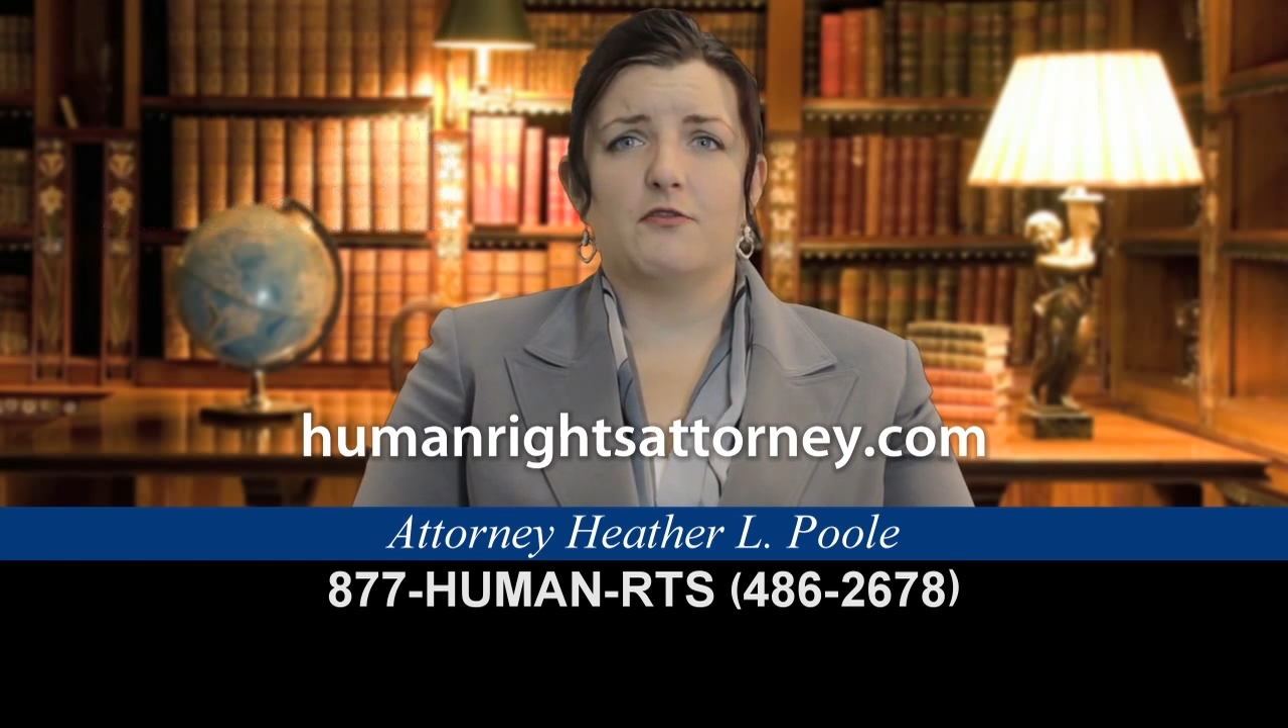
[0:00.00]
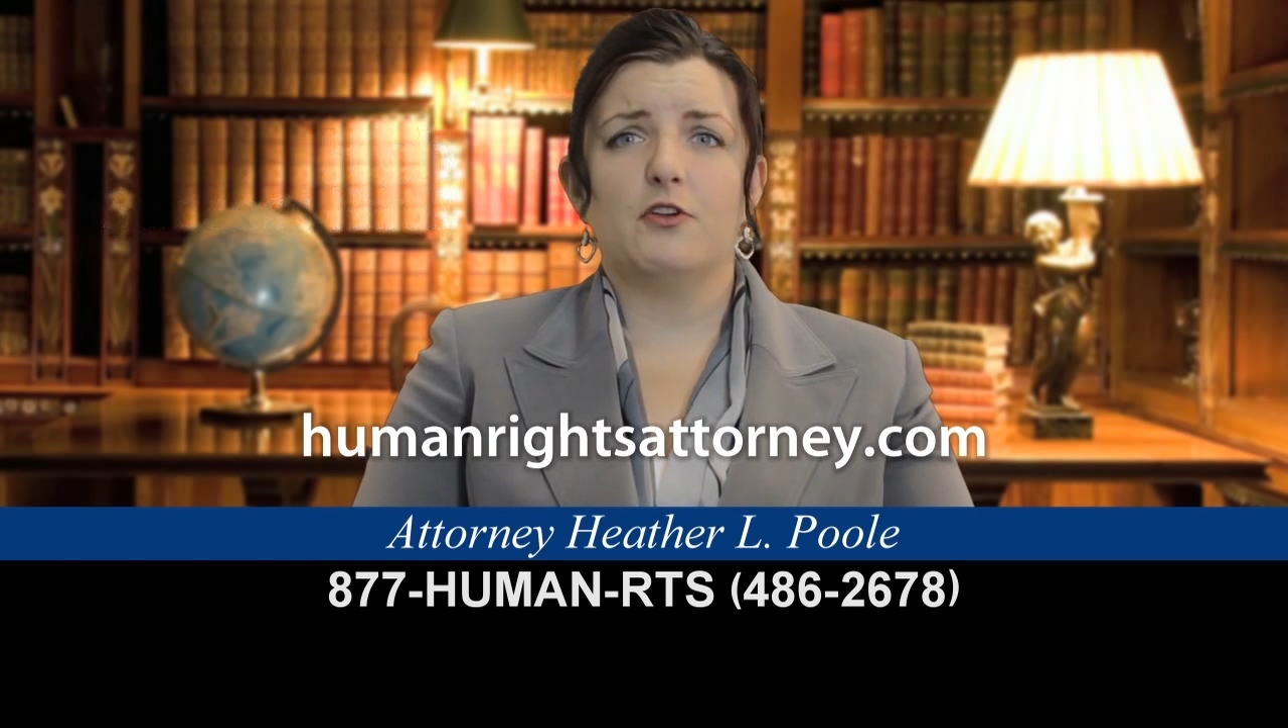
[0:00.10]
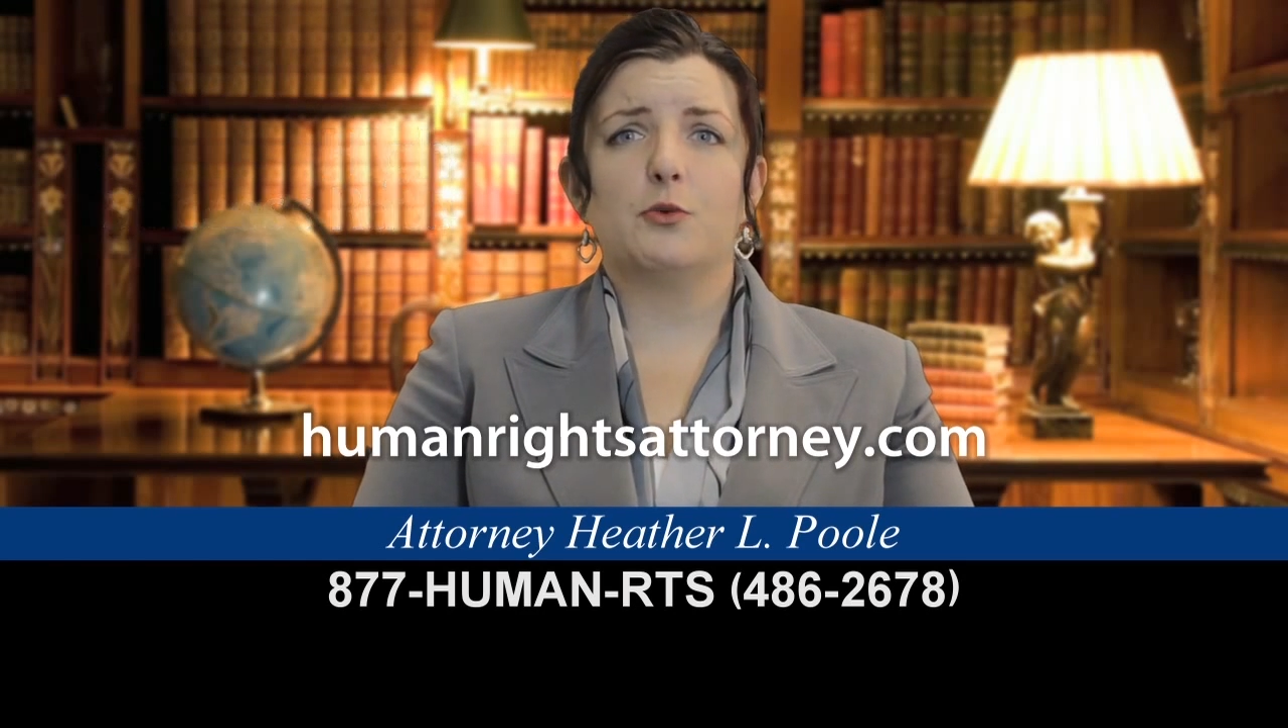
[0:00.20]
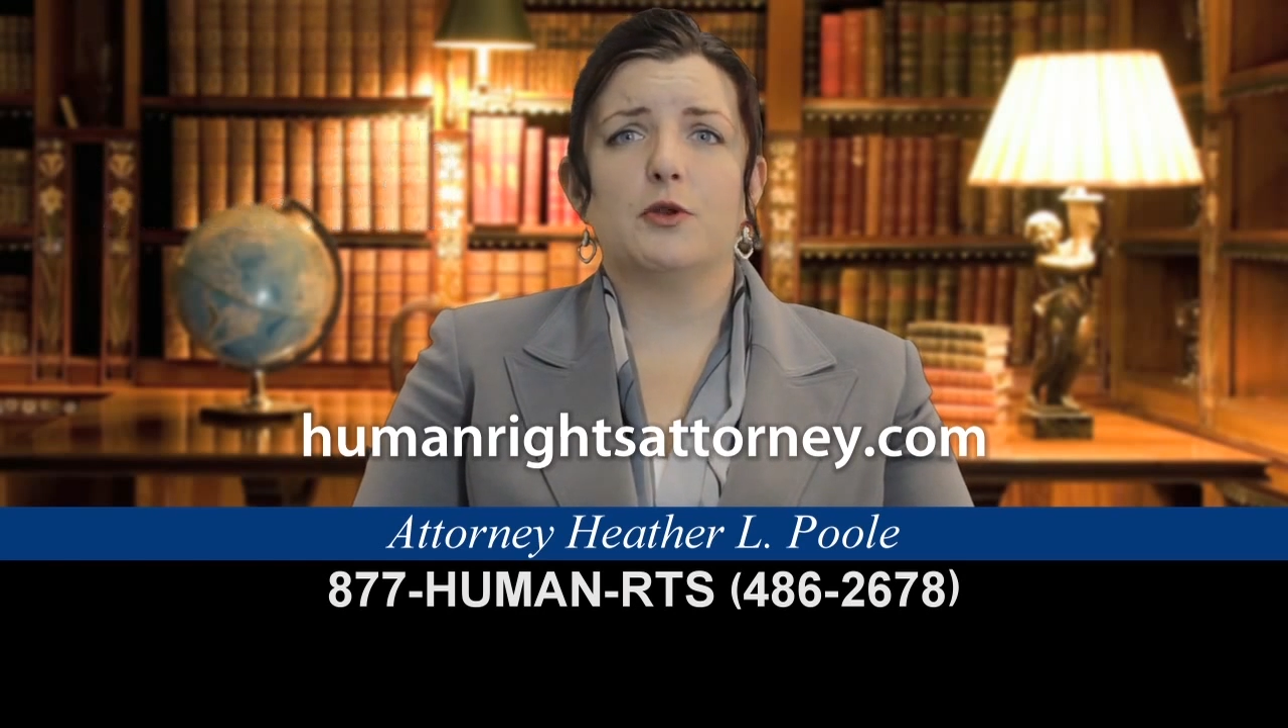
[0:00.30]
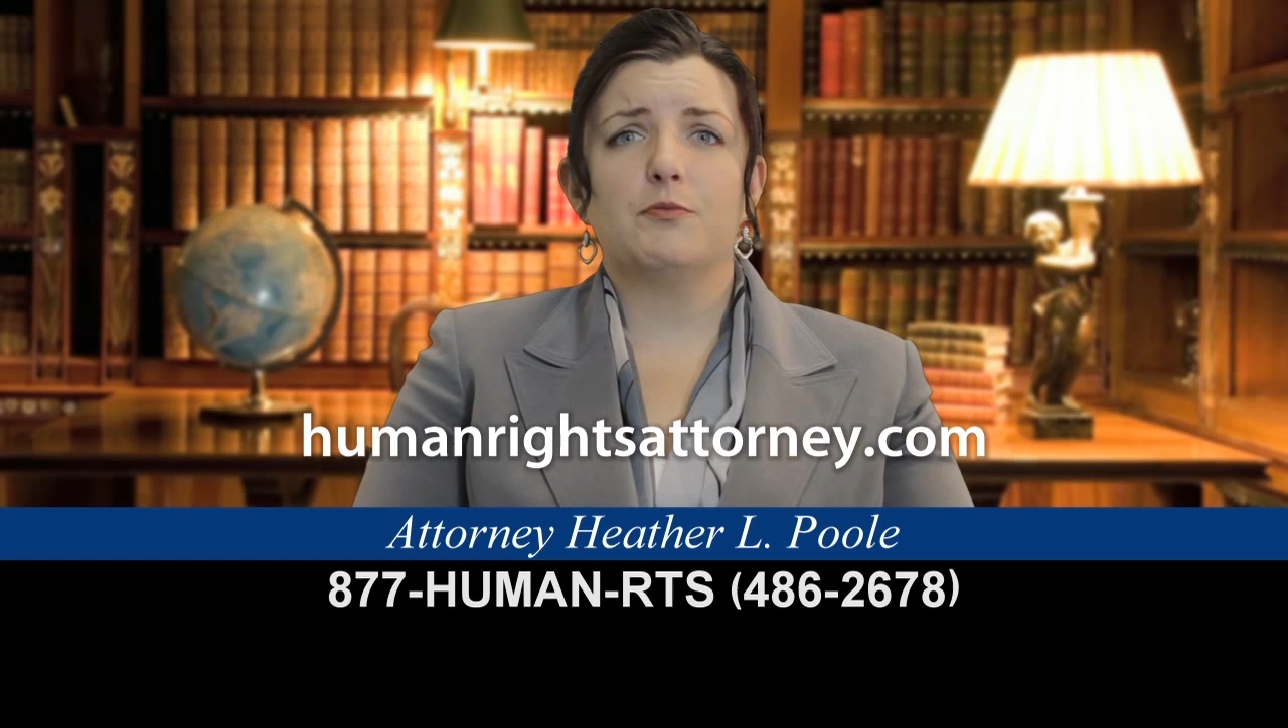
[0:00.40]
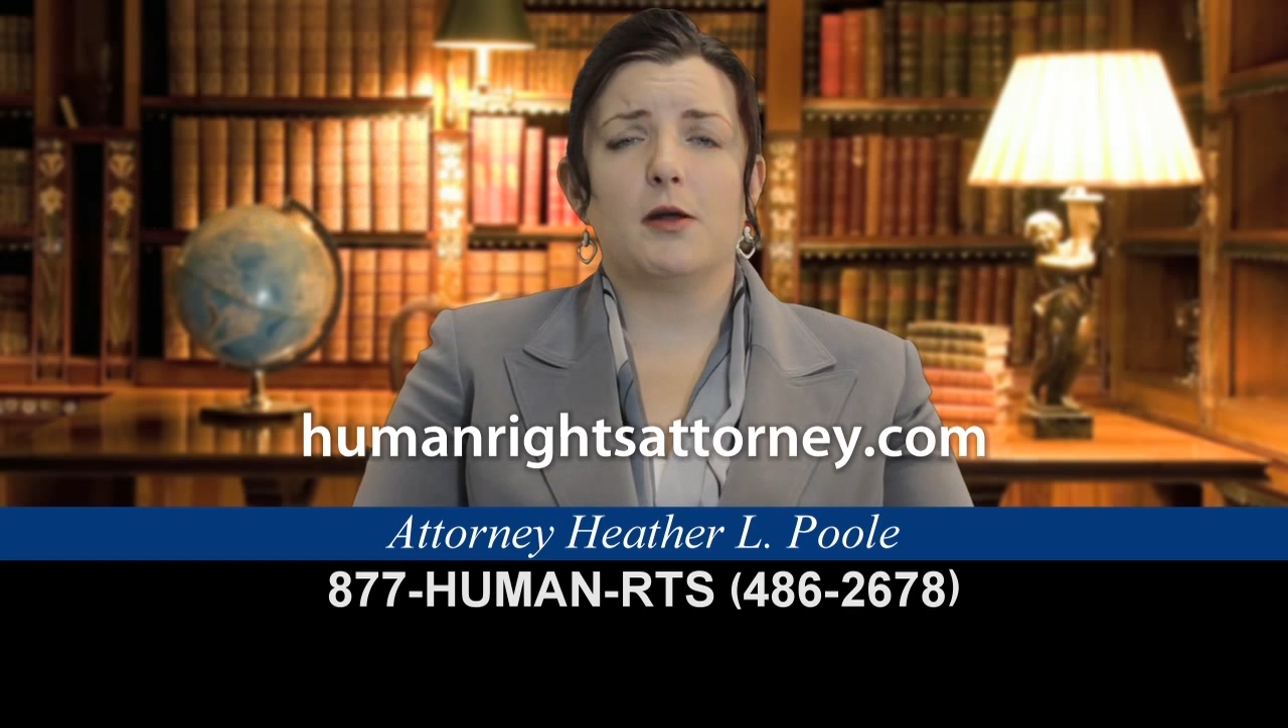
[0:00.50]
and frequent